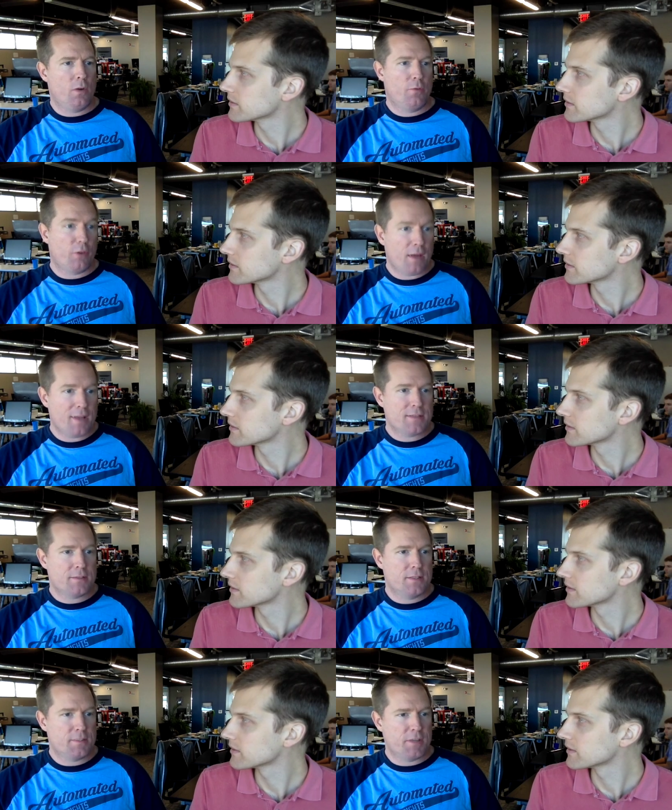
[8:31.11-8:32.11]
Speaker 1: for us
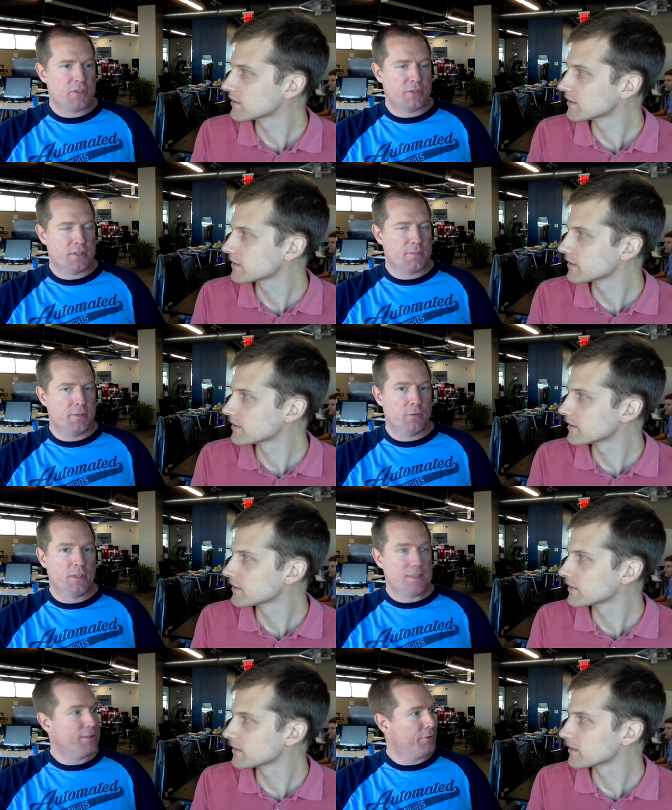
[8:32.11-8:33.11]
especially, it's been really
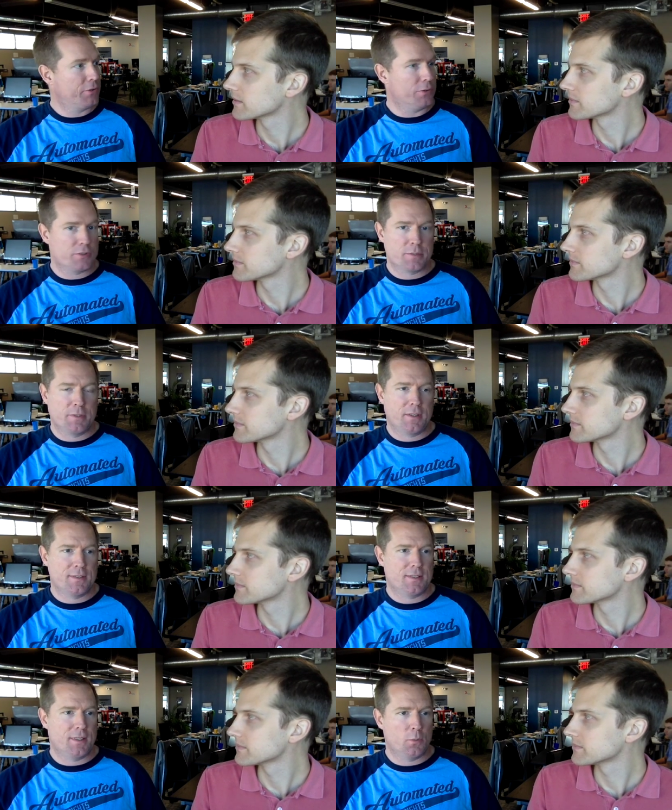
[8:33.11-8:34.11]
difficult just because
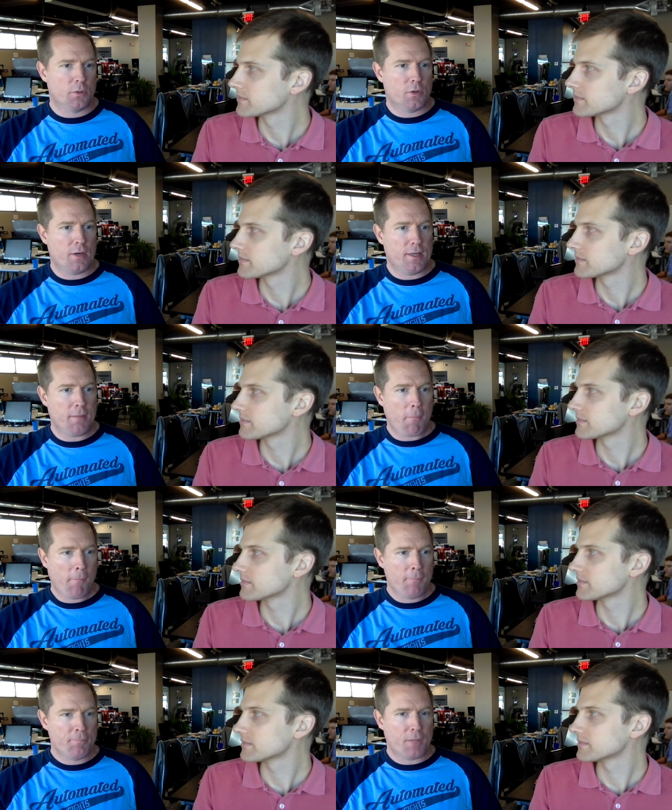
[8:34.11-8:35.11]
again we're creating
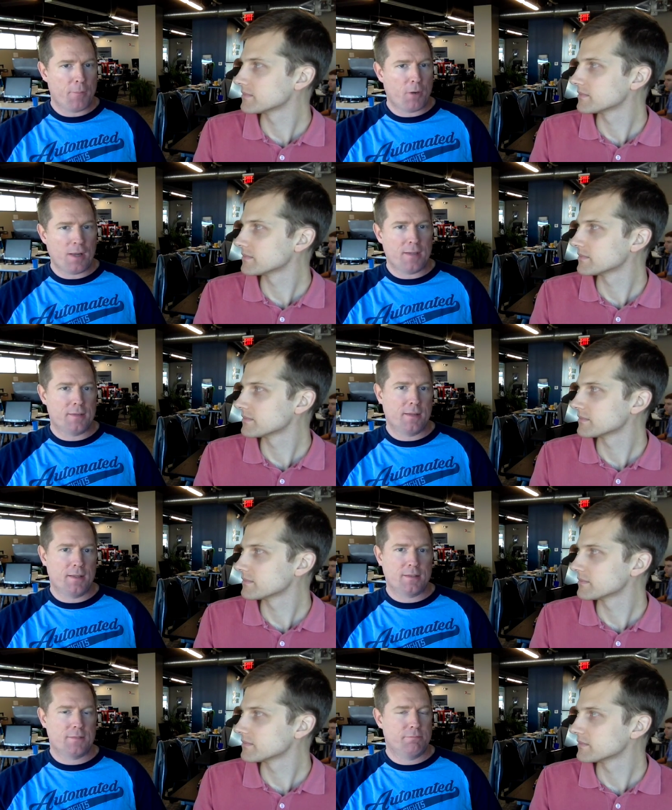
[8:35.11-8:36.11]
a product
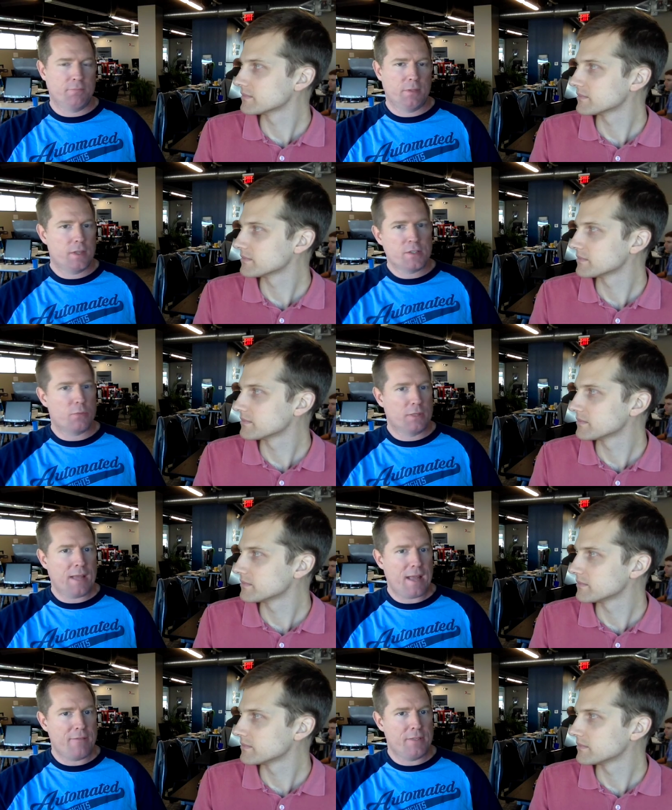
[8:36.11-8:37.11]
that doesn't really
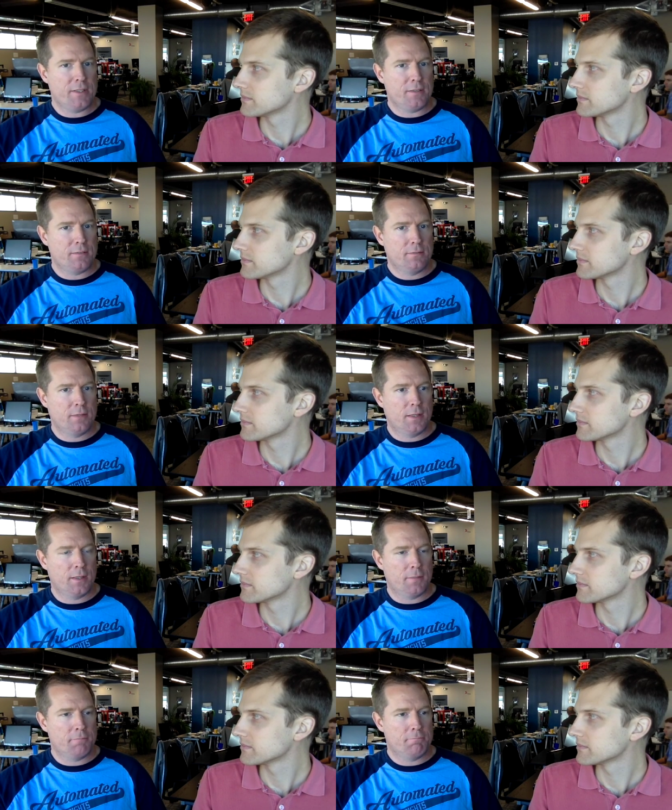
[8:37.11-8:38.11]
have any
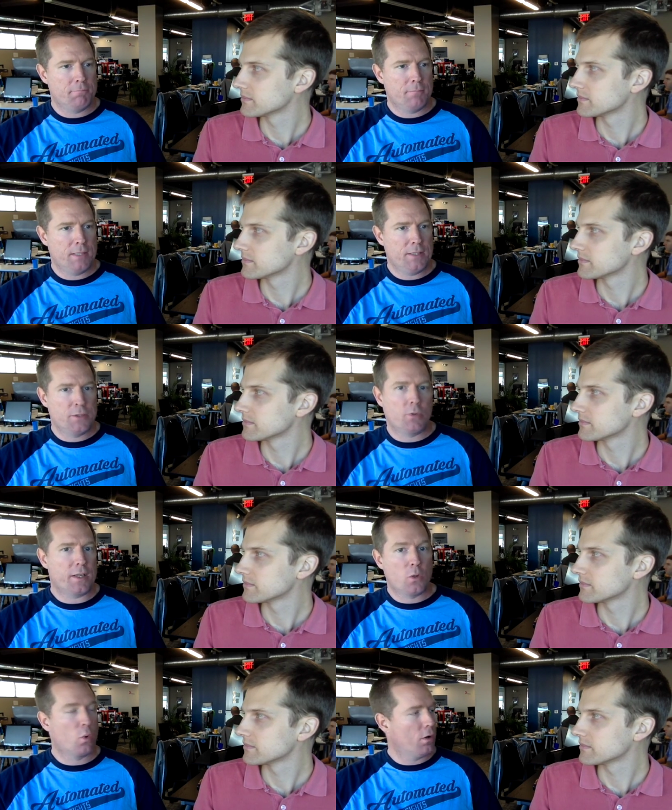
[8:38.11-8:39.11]
um, any direct
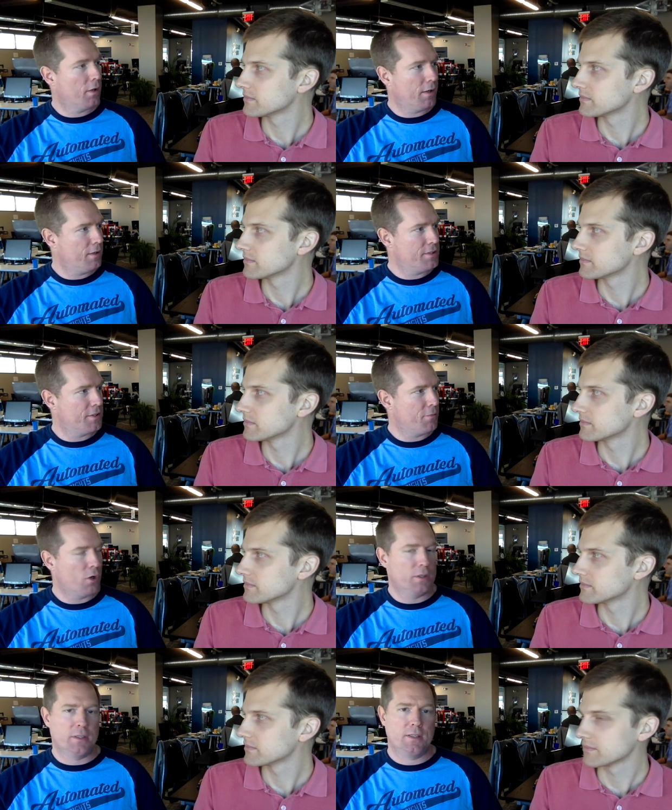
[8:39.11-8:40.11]
corollaries in the
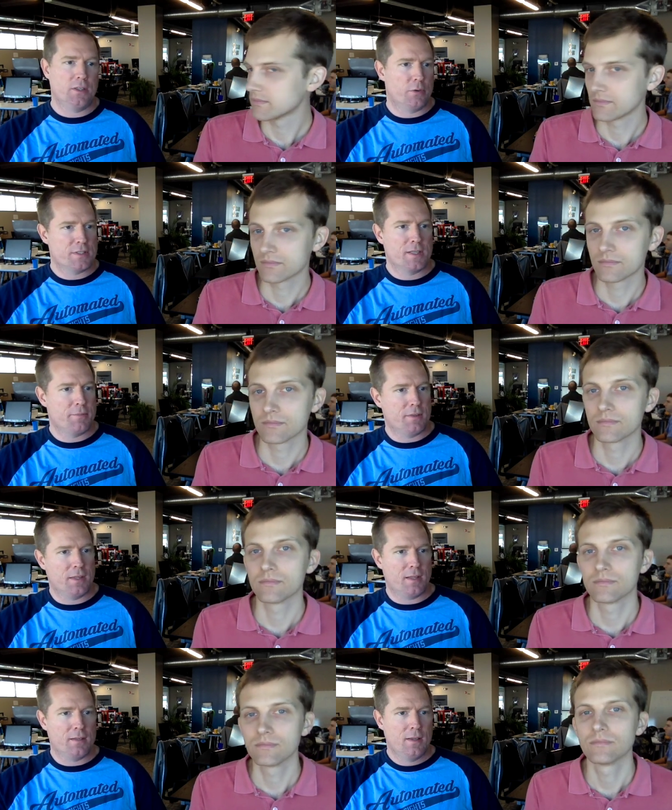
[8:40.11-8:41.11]
market. You know, it's something
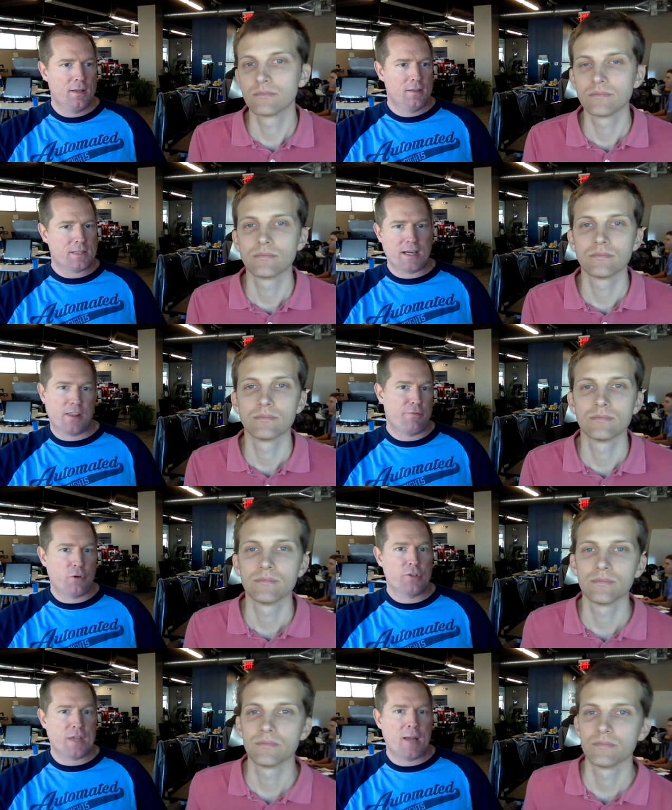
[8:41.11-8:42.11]
that it's kind of the
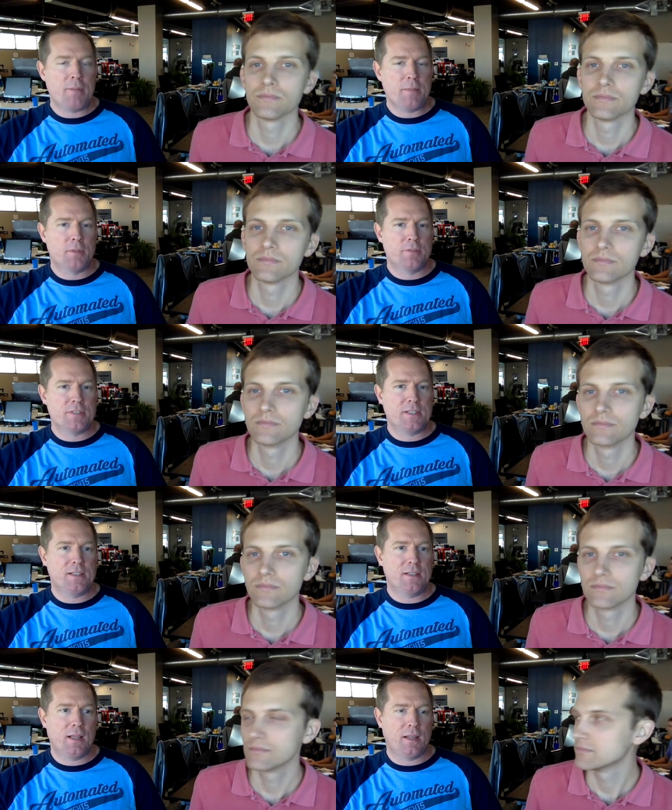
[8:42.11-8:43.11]
first time people have seen
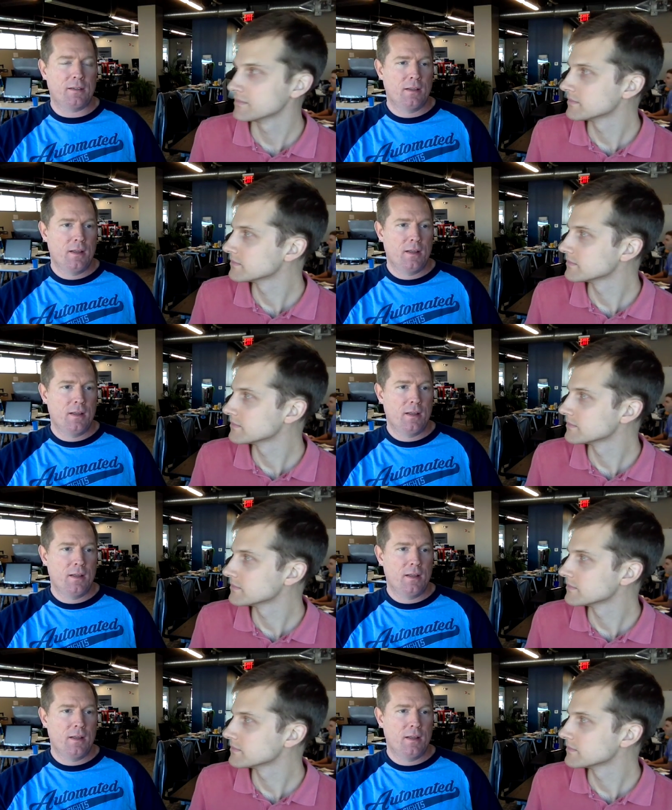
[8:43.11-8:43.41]
it, and